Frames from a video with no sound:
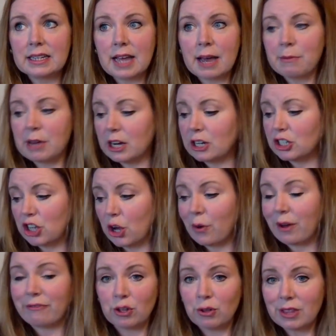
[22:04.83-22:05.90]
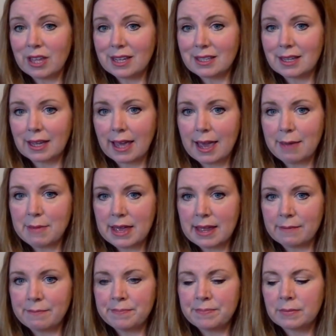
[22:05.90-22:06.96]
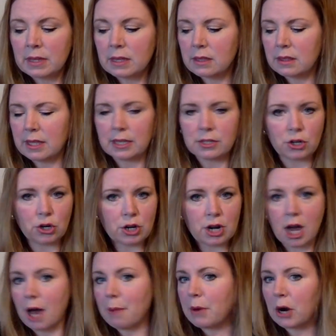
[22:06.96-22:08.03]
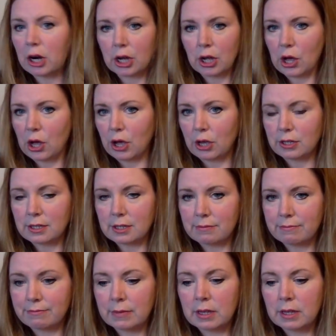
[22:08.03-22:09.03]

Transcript: am going to show a few things that came in. These are not Market hauls.